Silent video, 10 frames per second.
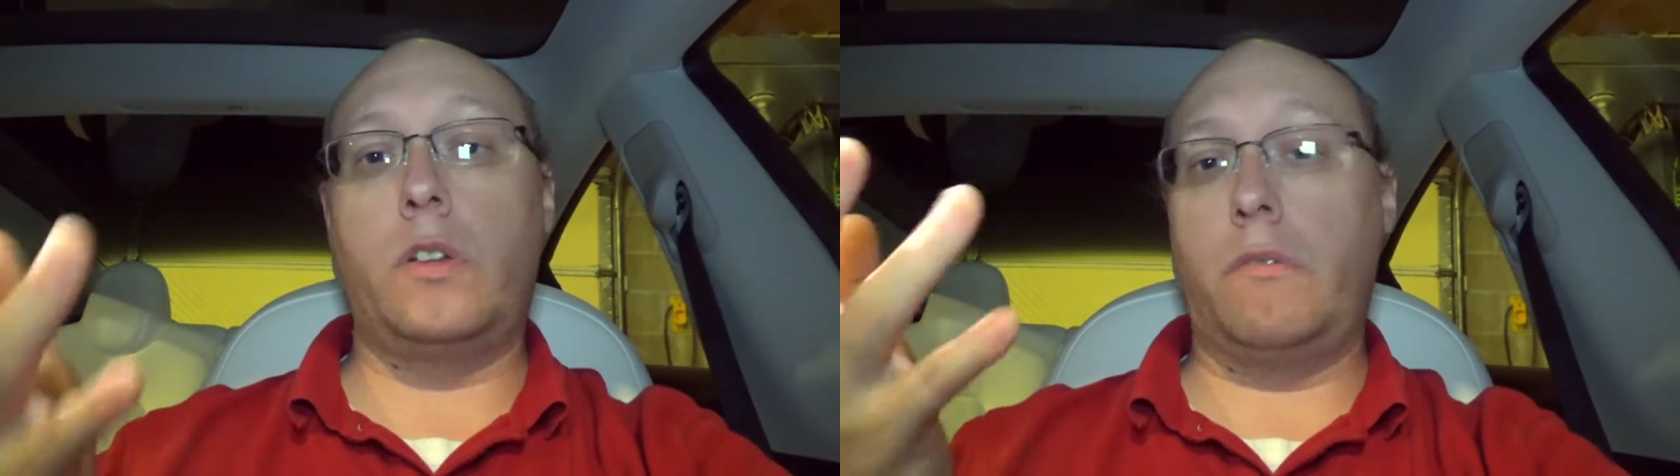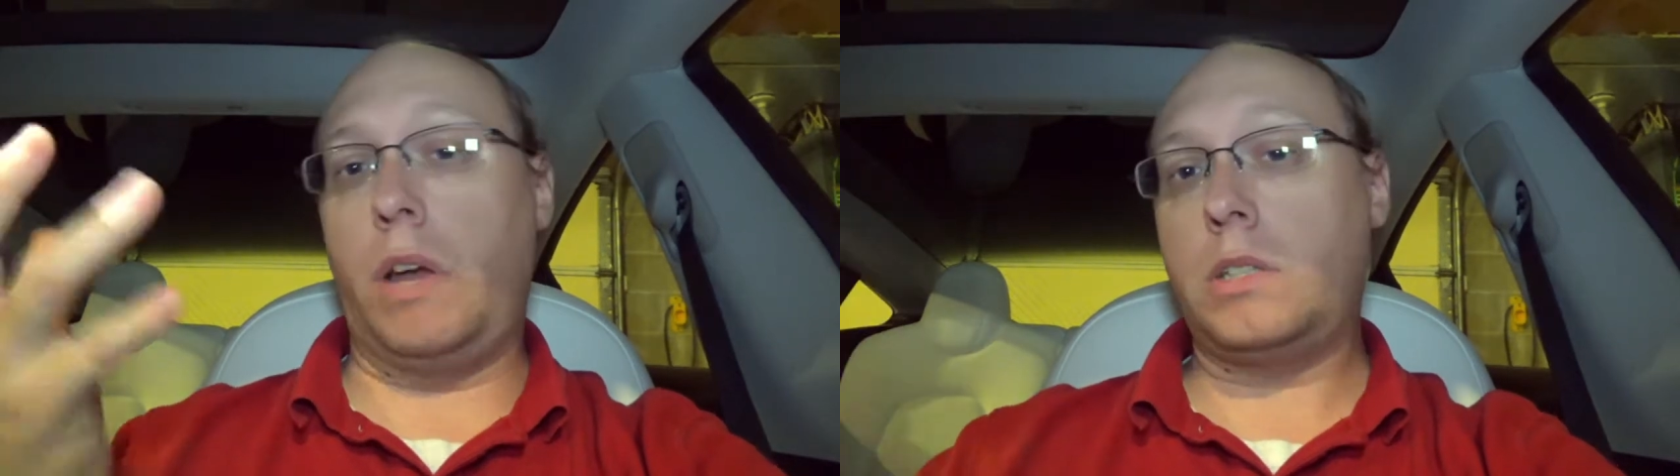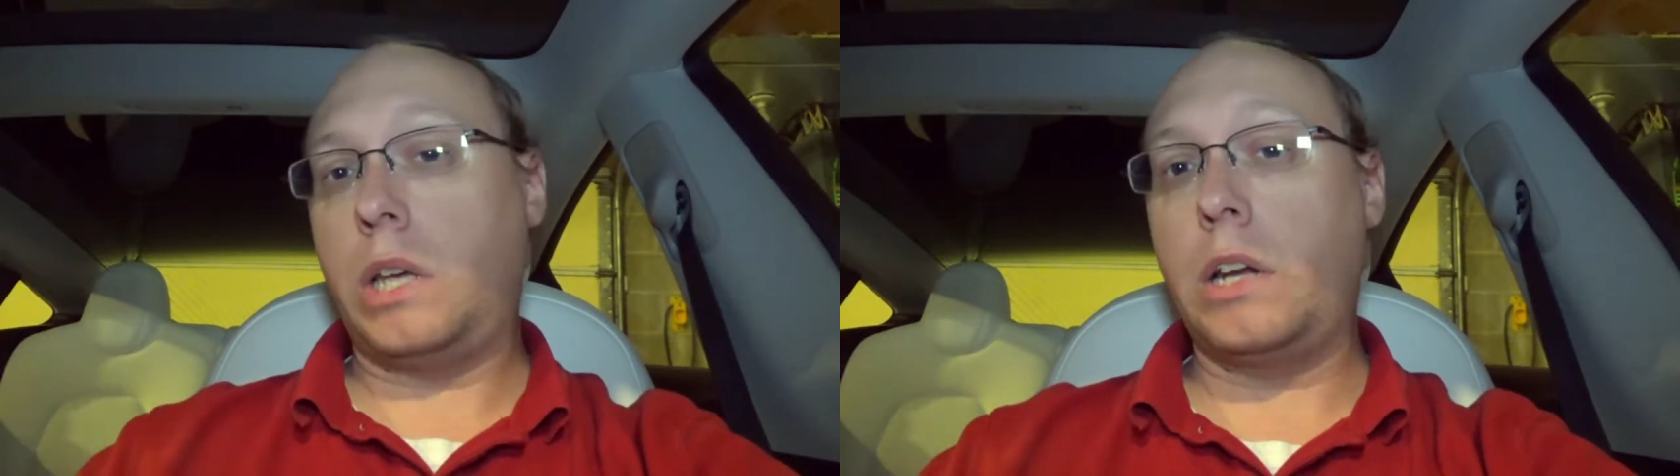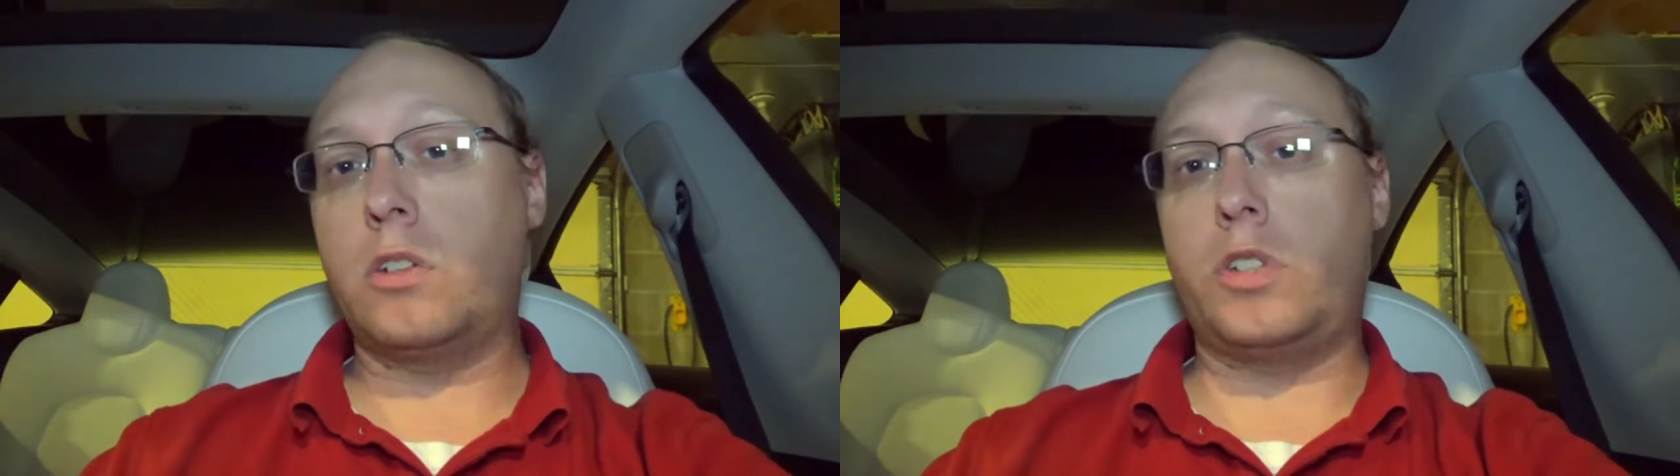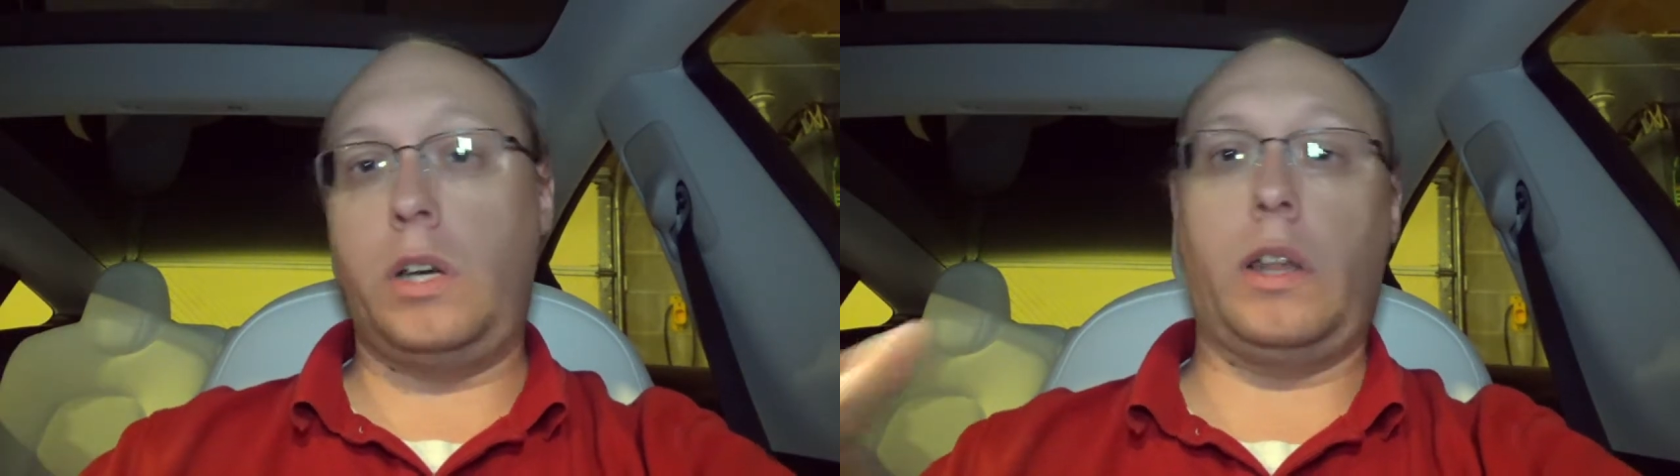that's
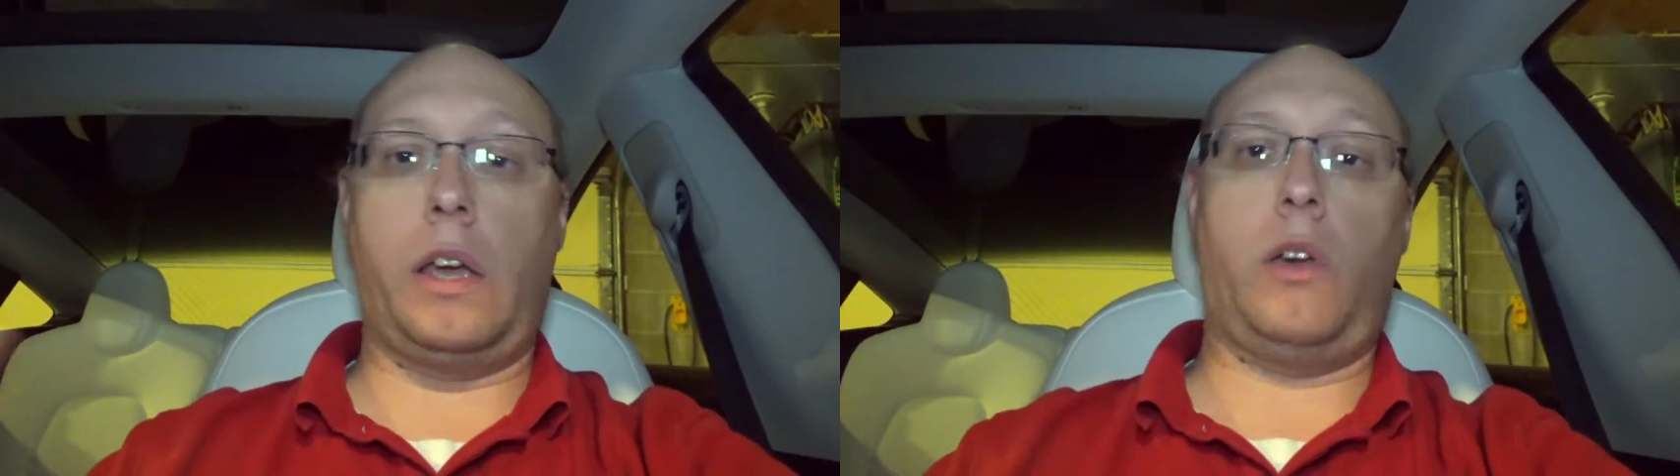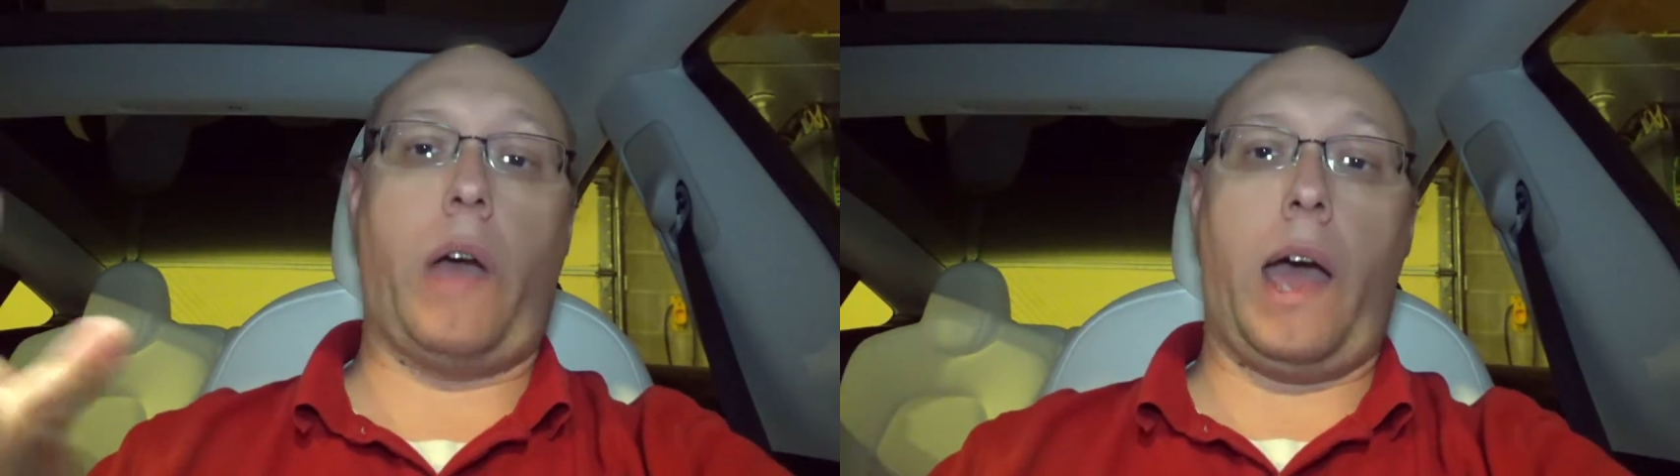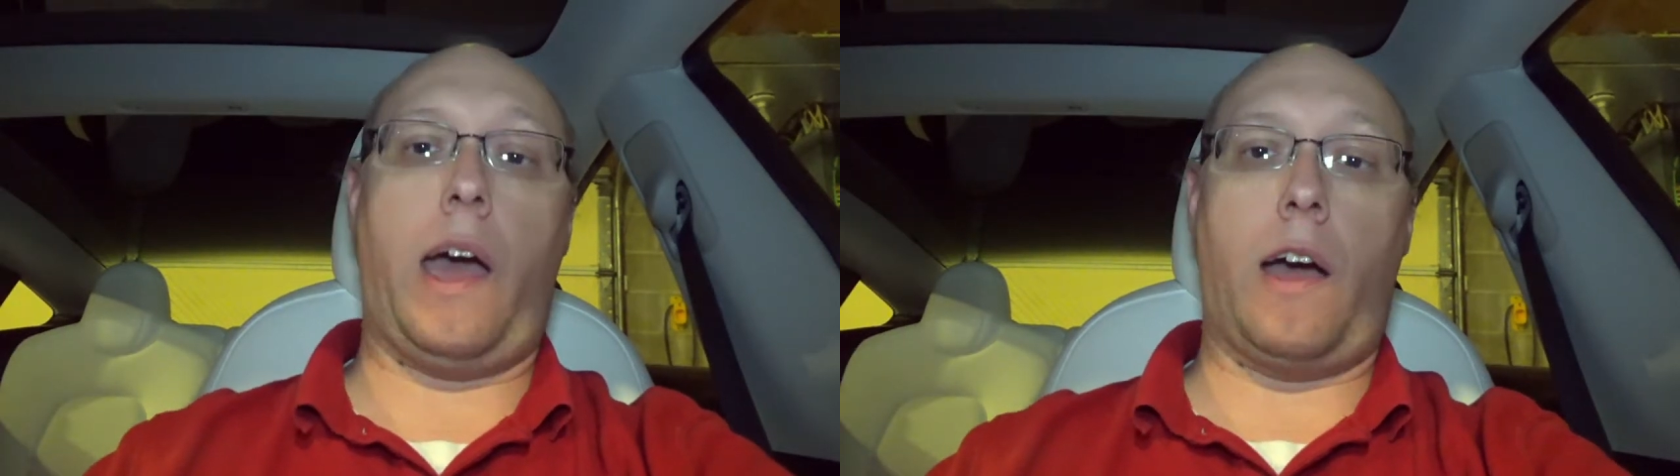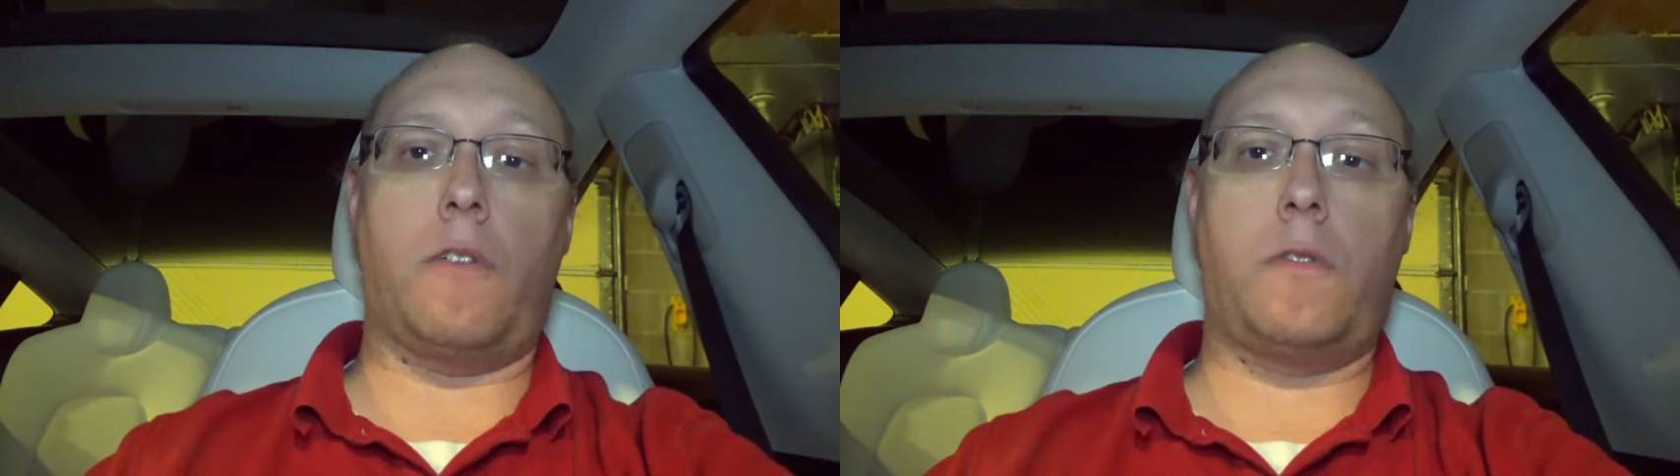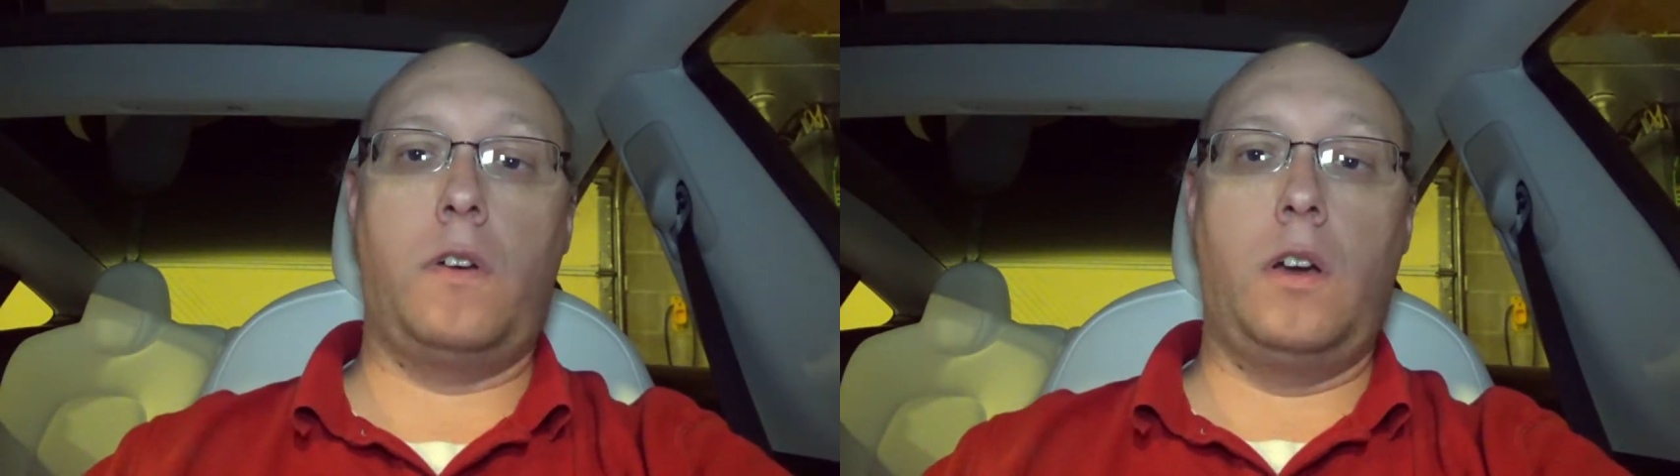energy that you have.